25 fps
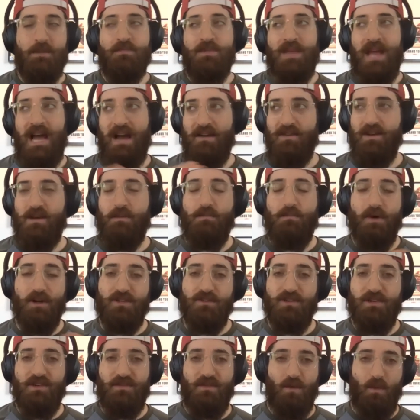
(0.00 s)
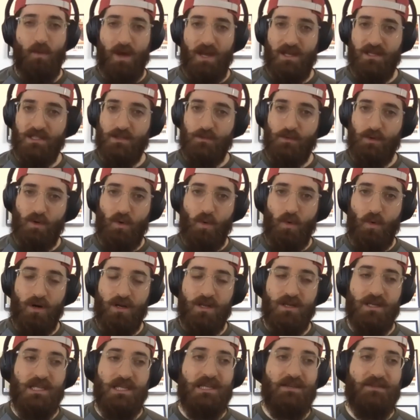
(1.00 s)
having a bunch of different ways to record
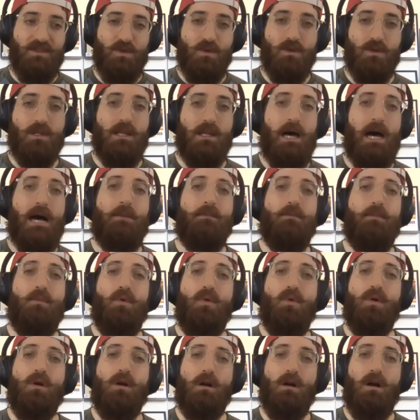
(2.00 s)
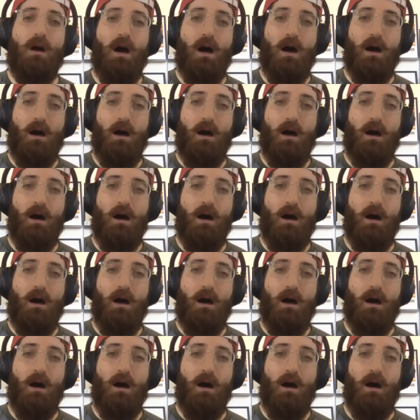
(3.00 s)
it gives you a lot more